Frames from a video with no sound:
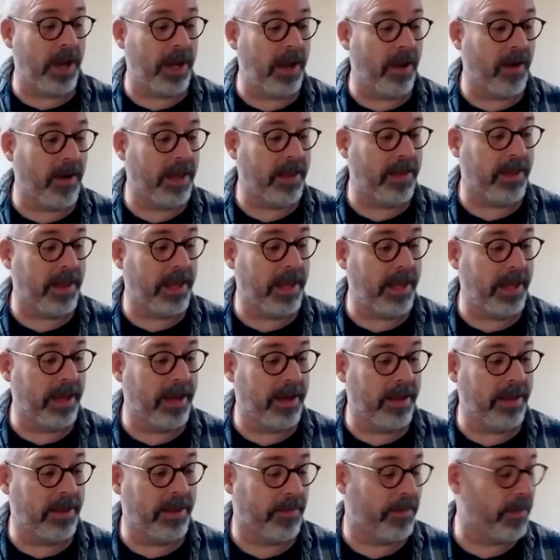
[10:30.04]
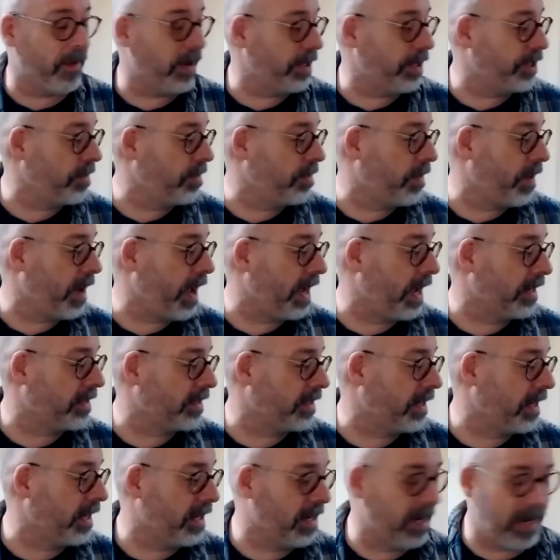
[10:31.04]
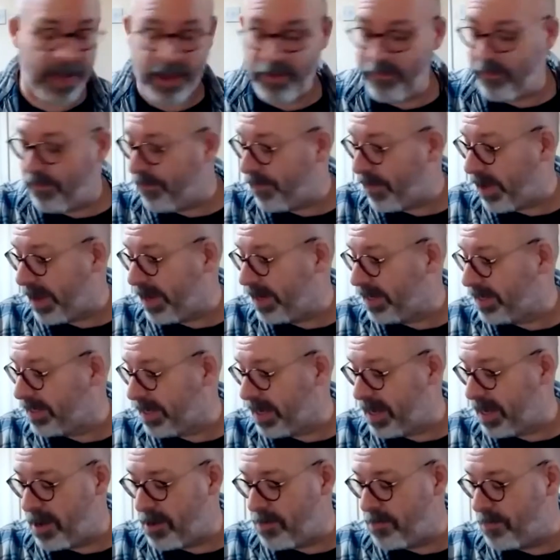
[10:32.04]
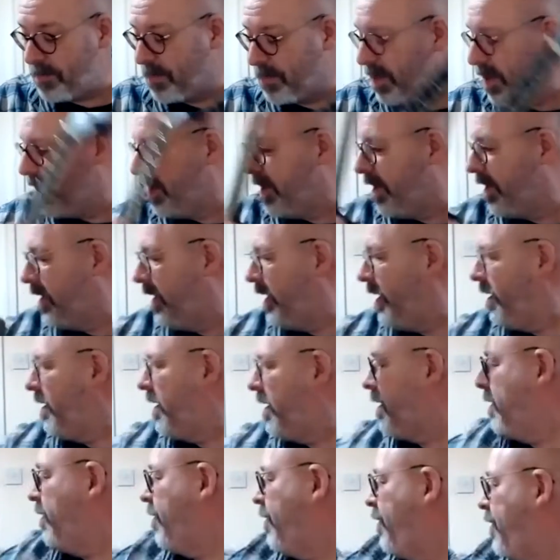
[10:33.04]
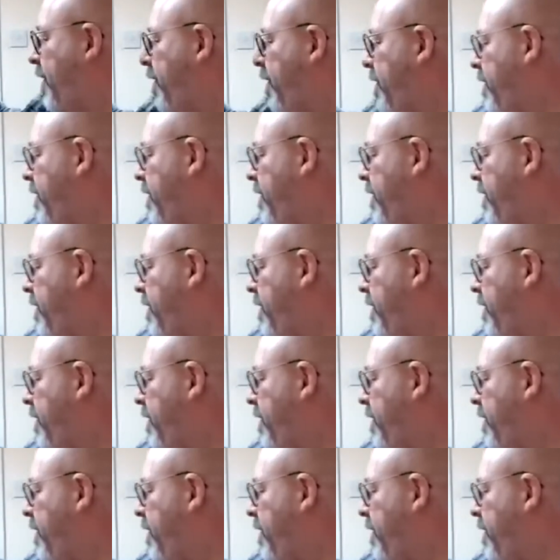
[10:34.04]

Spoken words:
like the friction pegs, and in fact, little I can show you